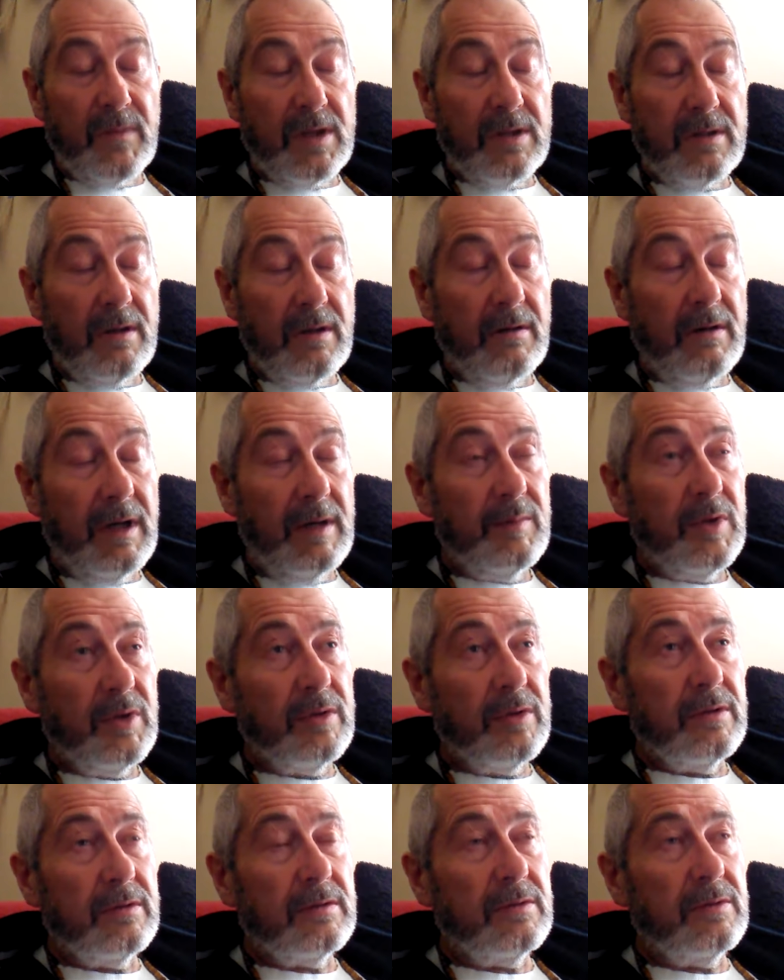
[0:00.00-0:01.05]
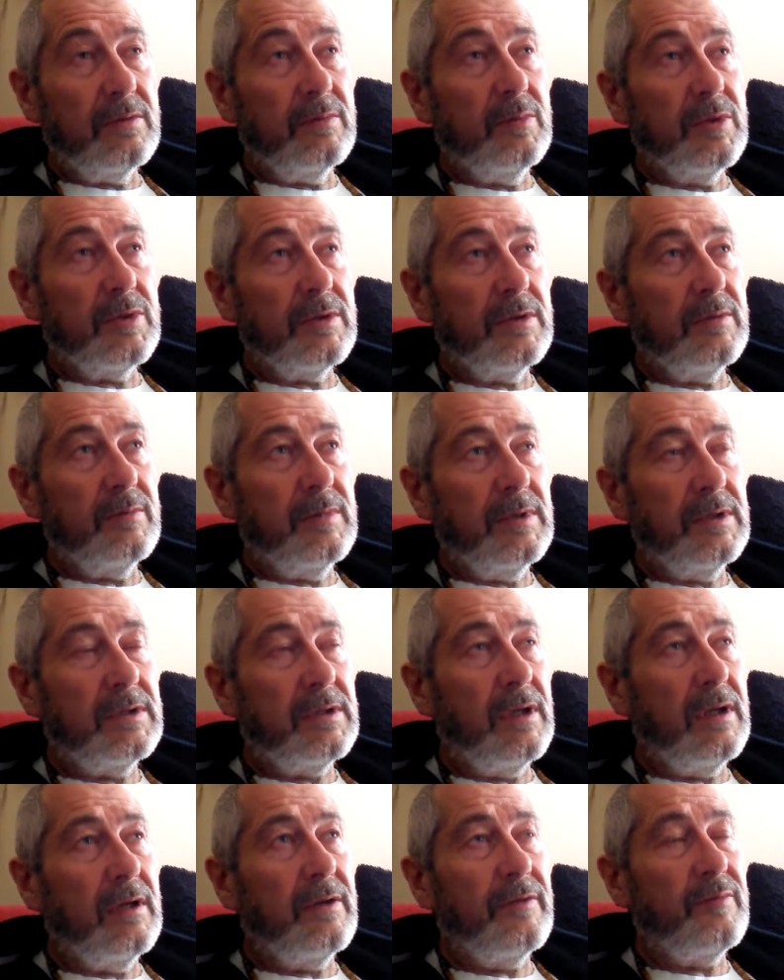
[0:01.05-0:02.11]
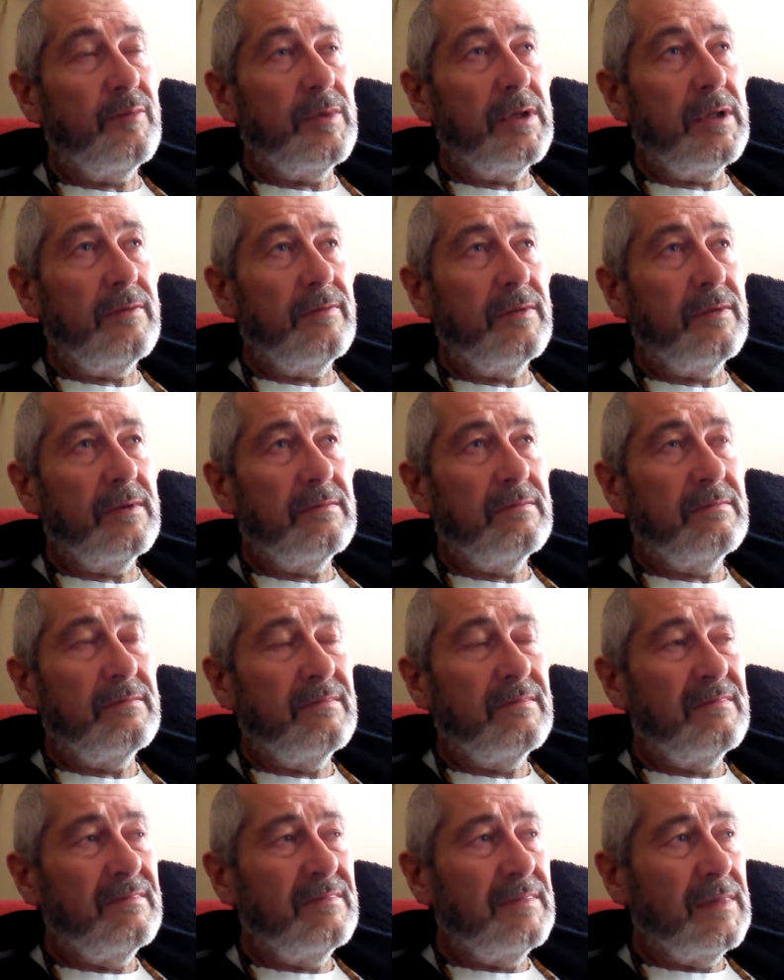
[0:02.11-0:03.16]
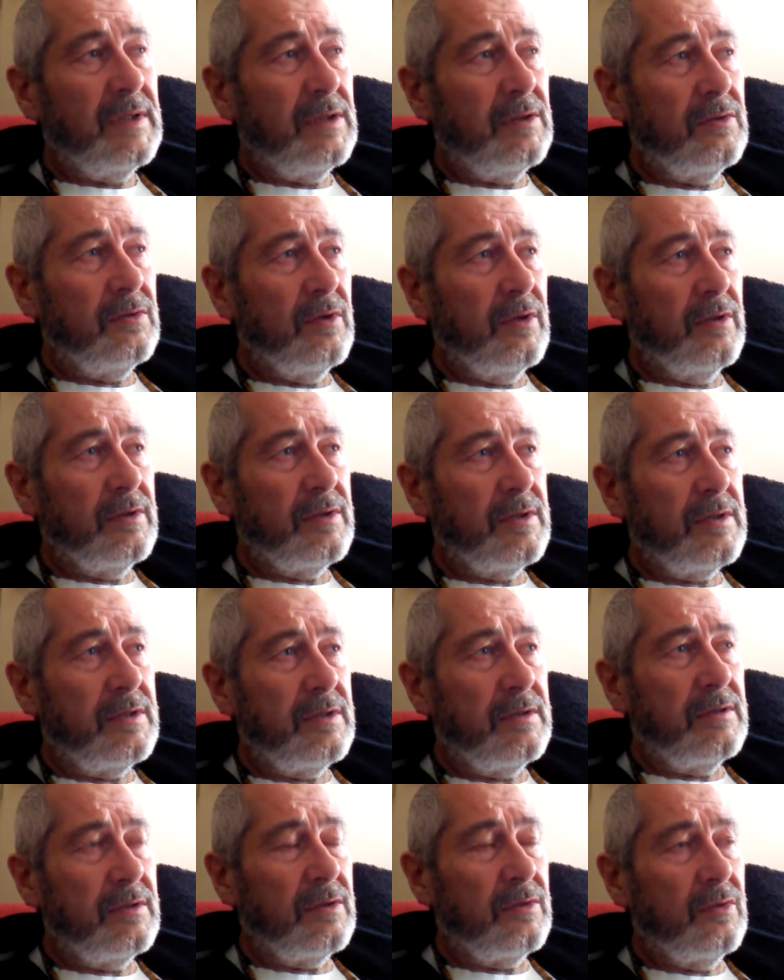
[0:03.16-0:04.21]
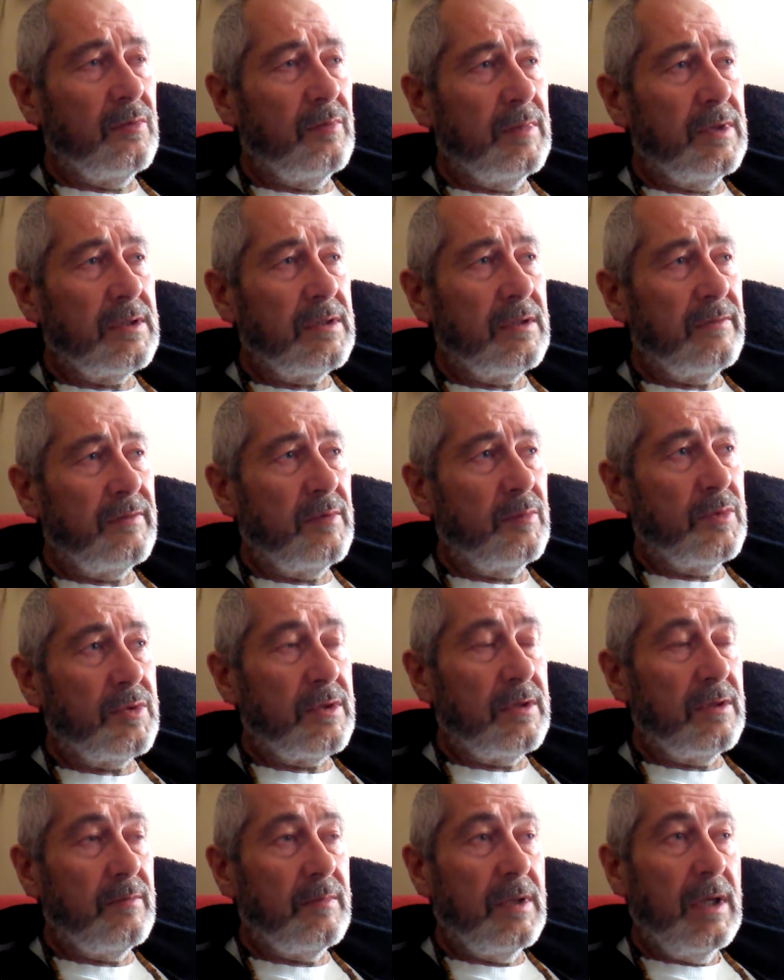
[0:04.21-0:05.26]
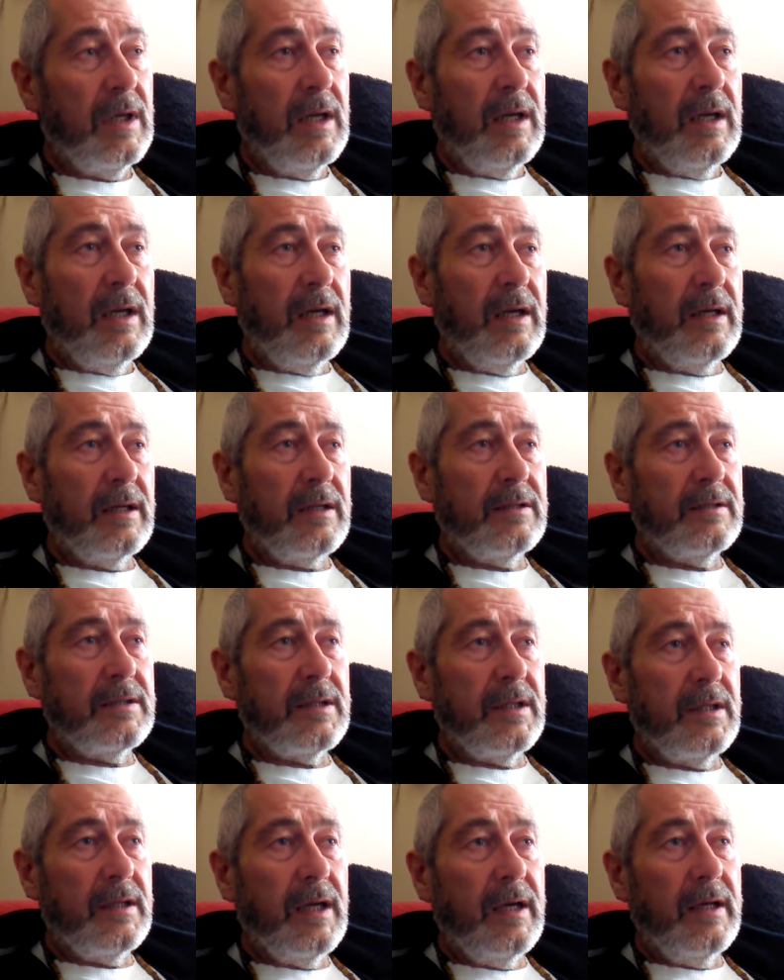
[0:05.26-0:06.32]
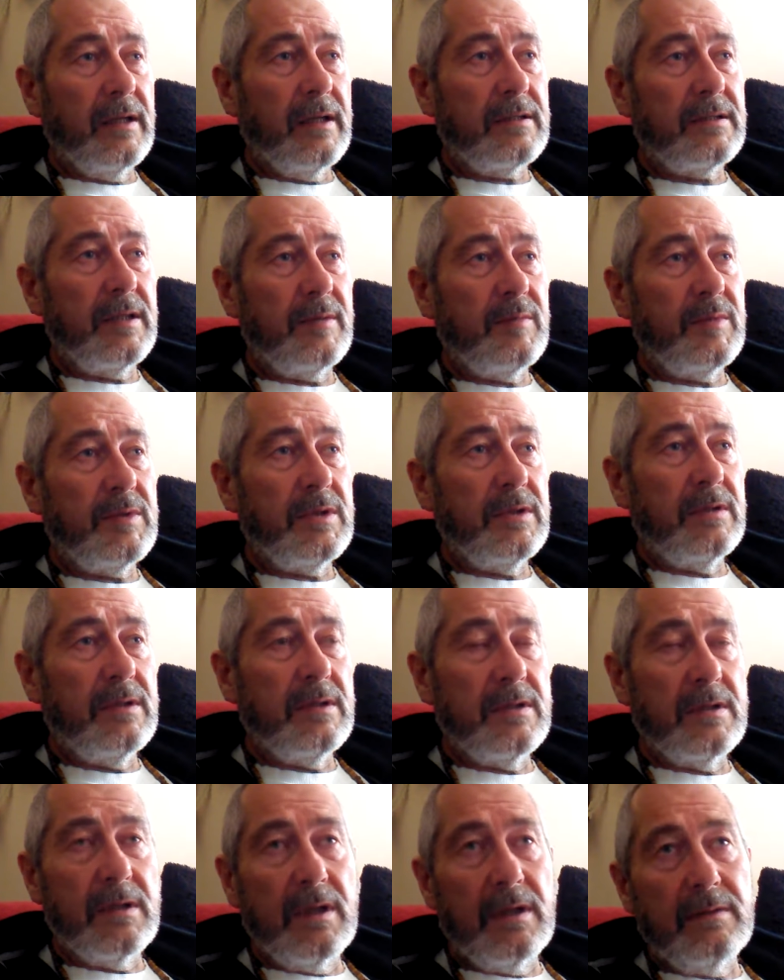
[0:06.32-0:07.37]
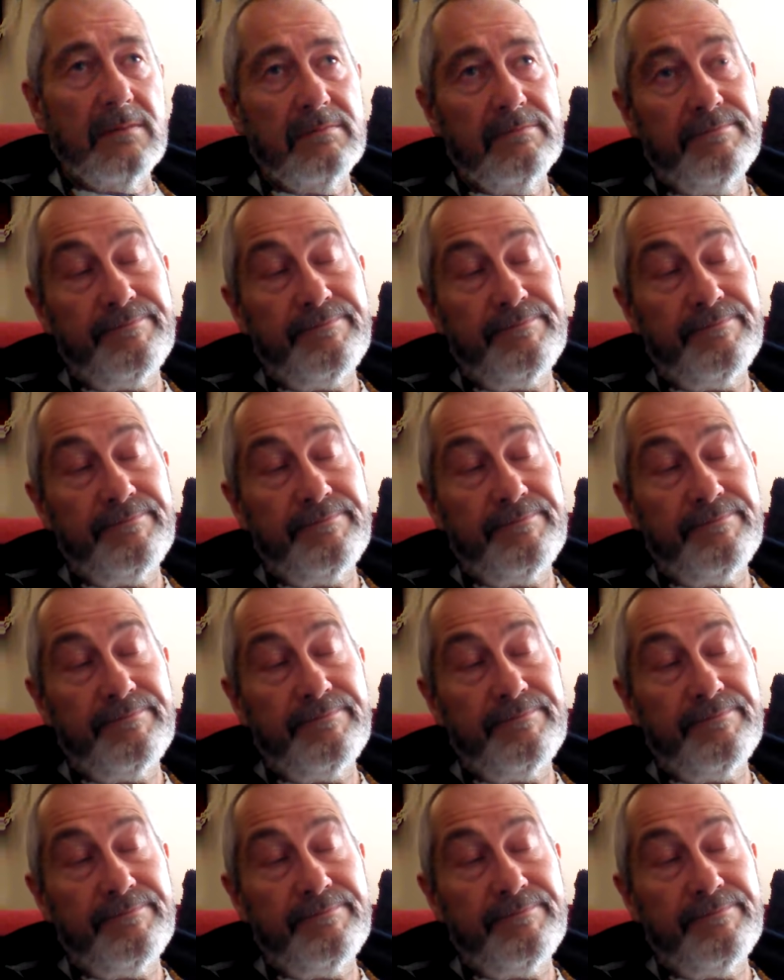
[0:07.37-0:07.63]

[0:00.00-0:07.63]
So I'm not a good Muslim. It's hard for me, even in all honesty, to call myself a Muslim. I can say I accepted Islam.